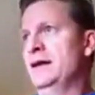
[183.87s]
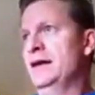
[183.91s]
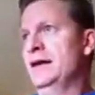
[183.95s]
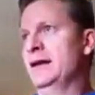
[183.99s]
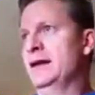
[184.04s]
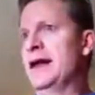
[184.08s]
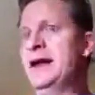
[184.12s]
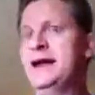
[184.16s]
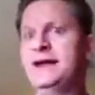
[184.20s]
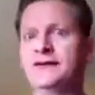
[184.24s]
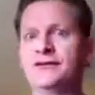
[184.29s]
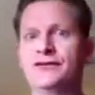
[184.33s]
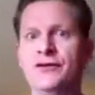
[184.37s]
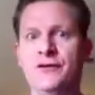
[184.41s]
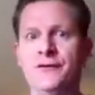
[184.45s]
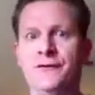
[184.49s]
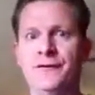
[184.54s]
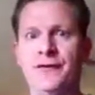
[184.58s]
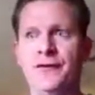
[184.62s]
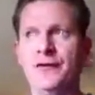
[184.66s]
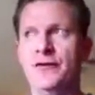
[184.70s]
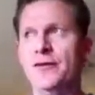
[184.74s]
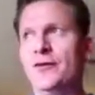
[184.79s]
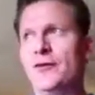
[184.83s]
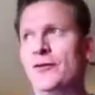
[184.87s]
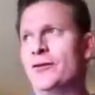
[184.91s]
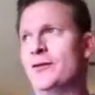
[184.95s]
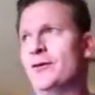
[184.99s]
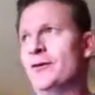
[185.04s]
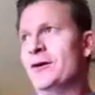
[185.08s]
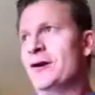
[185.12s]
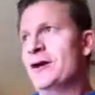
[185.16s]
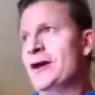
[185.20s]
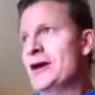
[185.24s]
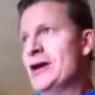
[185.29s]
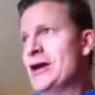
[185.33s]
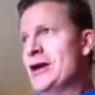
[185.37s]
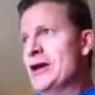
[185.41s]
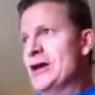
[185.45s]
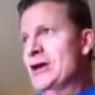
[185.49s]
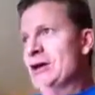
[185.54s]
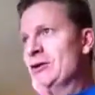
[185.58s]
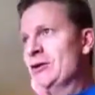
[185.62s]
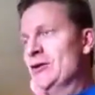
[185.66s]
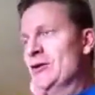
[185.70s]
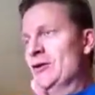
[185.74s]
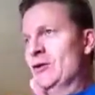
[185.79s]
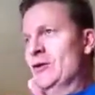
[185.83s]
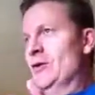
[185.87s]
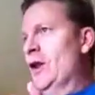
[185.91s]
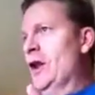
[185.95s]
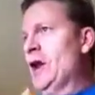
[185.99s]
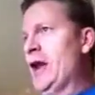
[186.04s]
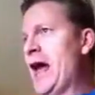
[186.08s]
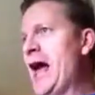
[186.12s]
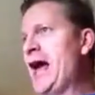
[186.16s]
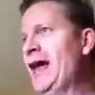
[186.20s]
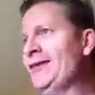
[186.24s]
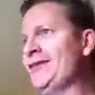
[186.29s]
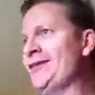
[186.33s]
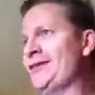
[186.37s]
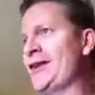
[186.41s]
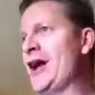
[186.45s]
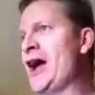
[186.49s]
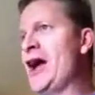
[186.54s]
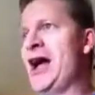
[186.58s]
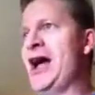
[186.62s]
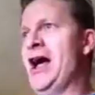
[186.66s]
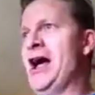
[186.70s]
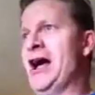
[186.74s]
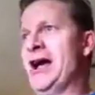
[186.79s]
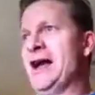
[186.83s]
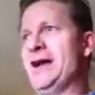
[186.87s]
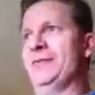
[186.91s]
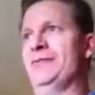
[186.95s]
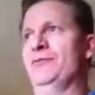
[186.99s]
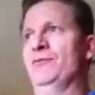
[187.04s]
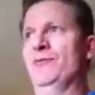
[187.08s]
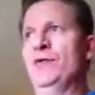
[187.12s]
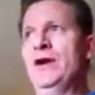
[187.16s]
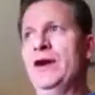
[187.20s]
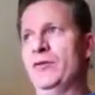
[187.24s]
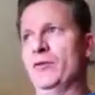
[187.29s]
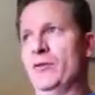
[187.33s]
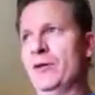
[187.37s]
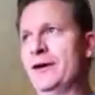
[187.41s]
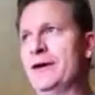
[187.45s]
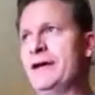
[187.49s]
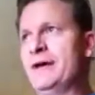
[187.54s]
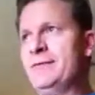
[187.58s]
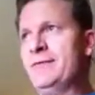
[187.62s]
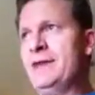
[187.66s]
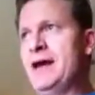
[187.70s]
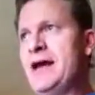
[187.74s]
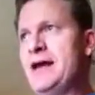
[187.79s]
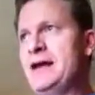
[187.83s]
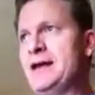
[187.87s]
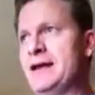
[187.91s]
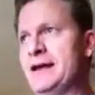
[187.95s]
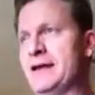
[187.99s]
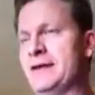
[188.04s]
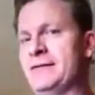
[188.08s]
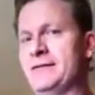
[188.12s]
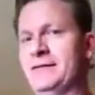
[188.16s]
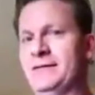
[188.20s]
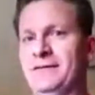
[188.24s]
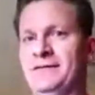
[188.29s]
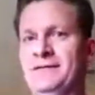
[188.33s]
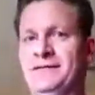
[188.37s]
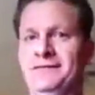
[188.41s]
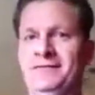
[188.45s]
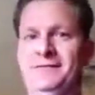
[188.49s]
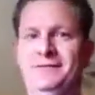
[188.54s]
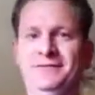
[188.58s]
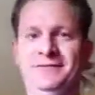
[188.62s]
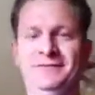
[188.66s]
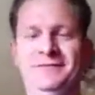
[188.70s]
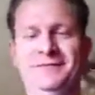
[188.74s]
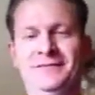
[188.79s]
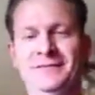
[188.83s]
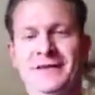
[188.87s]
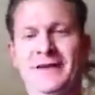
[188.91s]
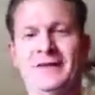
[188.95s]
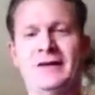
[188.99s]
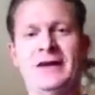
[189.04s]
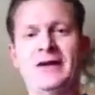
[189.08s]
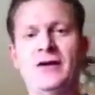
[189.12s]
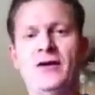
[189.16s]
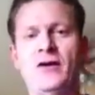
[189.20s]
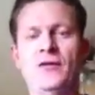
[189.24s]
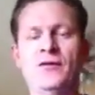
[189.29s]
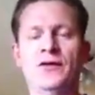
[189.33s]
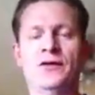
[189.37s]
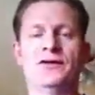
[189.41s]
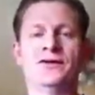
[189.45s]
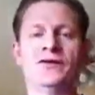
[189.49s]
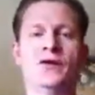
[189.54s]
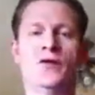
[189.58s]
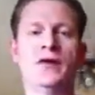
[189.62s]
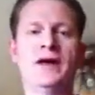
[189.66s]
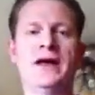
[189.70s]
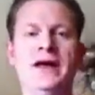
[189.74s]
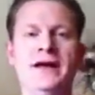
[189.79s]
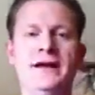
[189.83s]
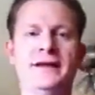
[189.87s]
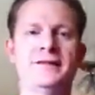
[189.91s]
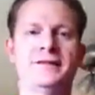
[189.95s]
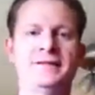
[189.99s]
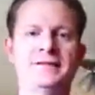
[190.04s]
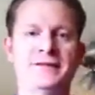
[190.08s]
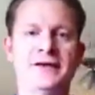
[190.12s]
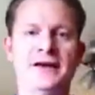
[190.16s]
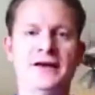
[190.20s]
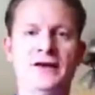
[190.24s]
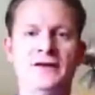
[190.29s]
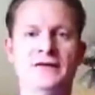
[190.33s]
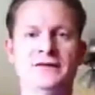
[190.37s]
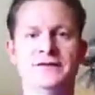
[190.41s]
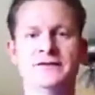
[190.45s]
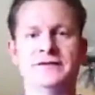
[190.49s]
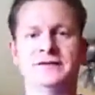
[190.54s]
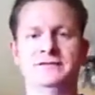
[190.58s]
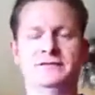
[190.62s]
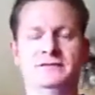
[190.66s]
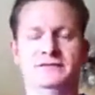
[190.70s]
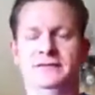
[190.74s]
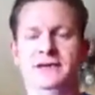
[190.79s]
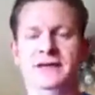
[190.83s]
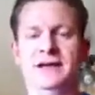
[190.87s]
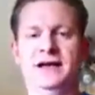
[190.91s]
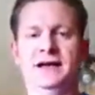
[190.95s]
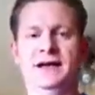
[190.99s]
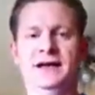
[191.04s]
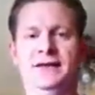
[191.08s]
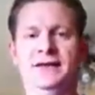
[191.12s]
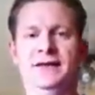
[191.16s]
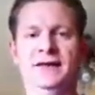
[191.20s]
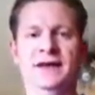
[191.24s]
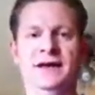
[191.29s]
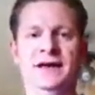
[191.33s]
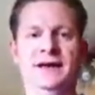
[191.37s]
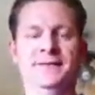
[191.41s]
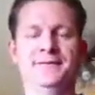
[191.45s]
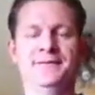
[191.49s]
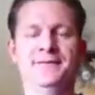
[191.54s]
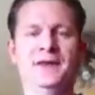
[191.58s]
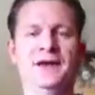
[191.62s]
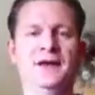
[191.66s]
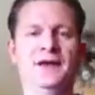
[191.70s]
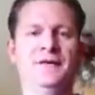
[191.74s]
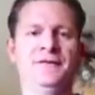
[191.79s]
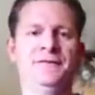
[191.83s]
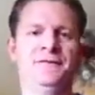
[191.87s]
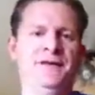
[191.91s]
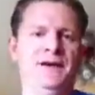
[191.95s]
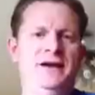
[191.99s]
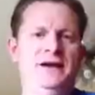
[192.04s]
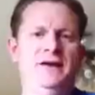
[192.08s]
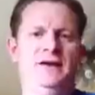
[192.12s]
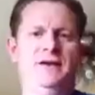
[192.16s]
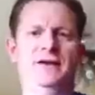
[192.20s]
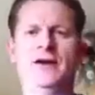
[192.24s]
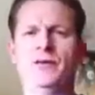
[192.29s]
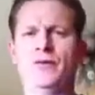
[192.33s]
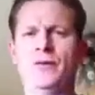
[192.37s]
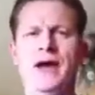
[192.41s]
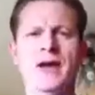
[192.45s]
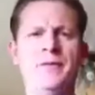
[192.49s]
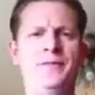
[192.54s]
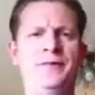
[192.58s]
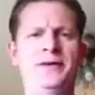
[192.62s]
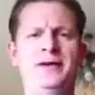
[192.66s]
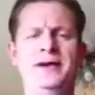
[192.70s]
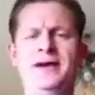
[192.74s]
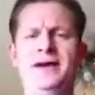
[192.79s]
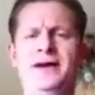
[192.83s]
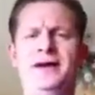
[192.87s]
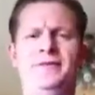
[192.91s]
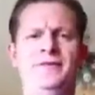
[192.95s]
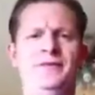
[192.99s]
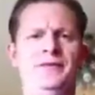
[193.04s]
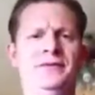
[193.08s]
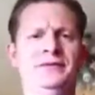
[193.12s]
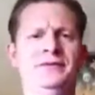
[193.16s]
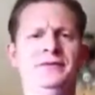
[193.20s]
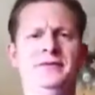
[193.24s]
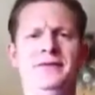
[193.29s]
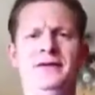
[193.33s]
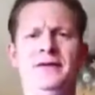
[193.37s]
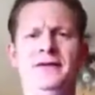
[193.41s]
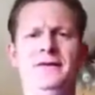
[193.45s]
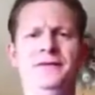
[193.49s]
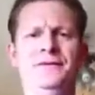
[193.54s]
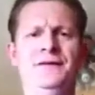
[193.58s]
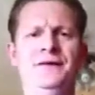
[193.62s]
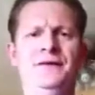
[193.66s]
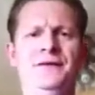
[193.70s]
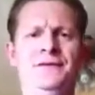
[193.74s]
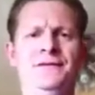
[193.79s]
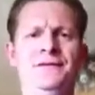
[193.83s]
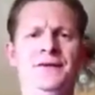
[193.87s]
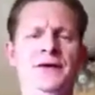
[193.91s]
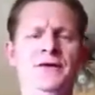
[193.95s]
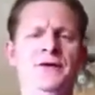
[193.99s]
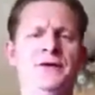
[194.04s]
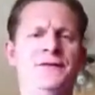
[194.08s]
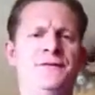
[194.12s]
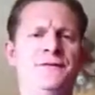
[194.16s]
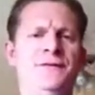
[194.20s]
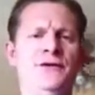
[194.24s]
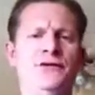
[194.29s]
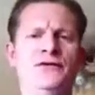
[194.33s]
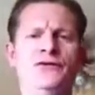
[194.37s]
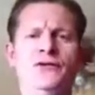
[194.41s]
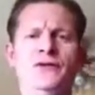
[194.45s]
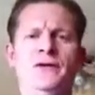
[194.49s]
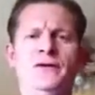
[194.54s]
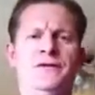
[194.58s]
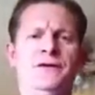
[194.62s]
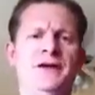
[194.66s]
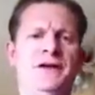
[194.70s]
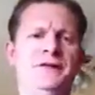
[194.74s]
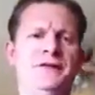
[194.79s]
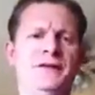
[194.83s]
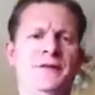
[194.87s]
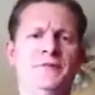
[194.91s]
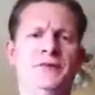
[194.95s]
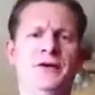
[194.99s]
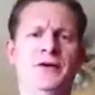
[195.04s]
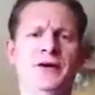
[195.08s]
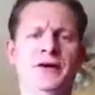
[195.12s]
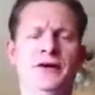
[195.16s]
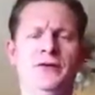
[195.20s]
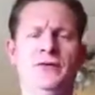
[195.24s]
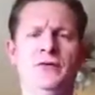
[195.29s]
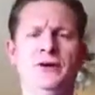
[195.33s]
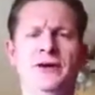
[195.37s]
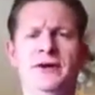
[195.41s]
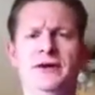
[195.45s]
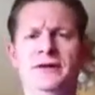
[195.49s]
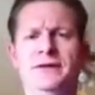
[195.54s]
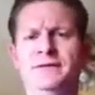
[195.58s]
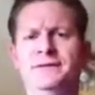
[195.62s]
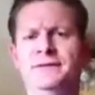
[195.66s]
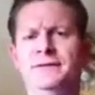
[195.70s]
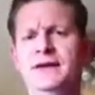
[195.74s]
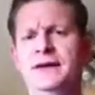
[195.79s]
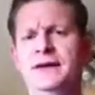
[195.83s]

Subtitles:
Laserview. The last time. We really mean it. It's like always going out of sales kind of thing. Fear. They ramp it up. And fear is future events appearing real.